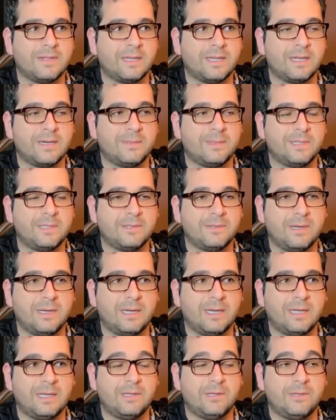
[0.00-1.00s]
come into
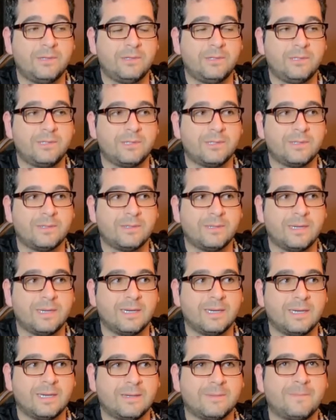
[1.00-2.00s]
a huge
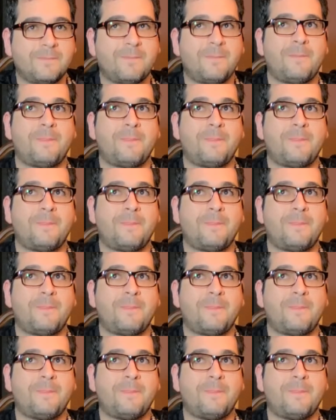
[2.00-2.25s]
a